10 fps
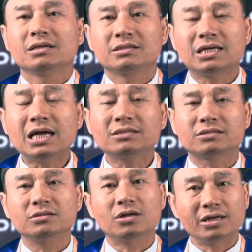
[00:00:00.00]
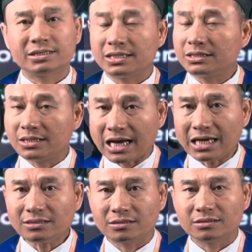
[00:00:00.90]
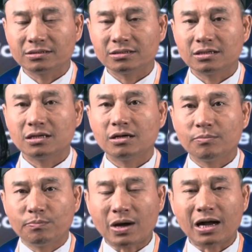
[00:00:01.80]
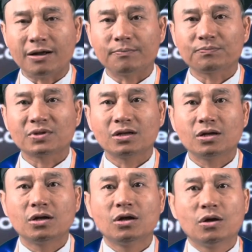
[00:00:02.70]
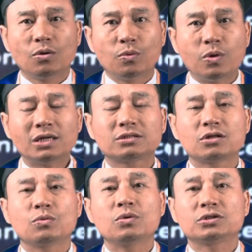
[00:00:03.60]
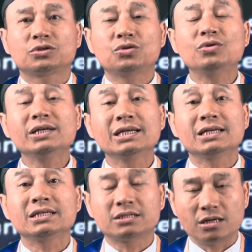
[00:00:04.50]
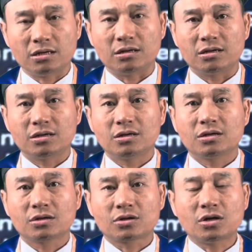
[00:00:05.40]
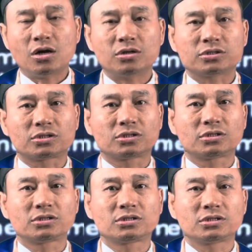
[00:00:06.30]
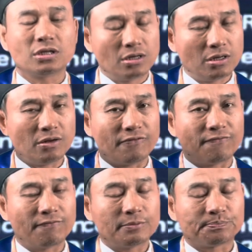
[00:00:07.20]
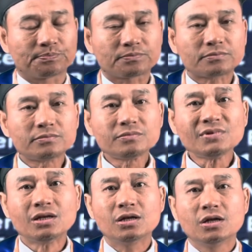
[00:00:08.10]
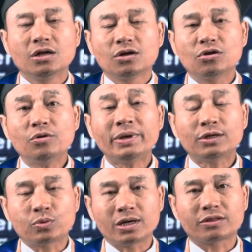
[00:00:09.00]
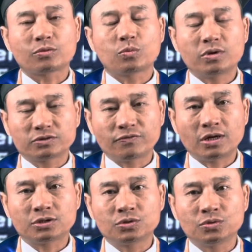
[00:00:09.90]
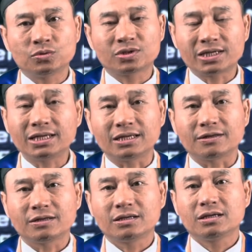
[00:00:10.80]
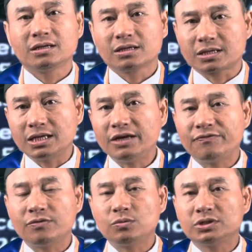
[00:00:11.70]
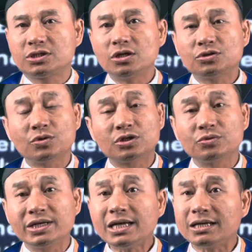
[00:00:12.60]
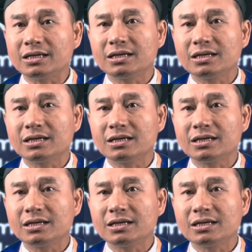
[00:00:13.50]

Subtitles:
Test knowledge is next, but what's the word truly need is love? God's love. Romans 12, verse 1 to 3. Give wisdom to her today.